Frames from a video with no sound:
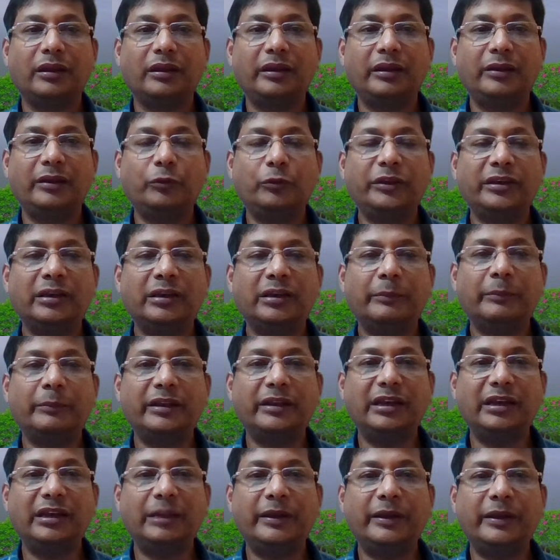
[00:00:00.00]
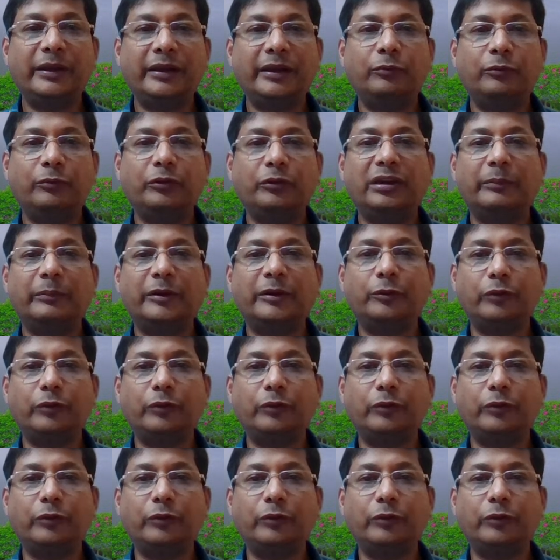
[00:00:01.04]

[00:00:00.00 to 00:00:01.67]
in week number 11 and week number